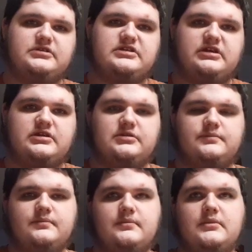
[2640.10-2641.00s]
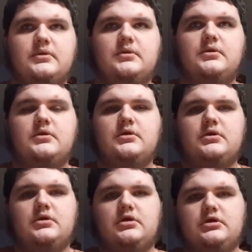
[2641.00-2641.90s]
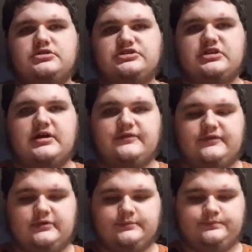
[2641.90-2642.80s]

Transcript: he did. And stuff.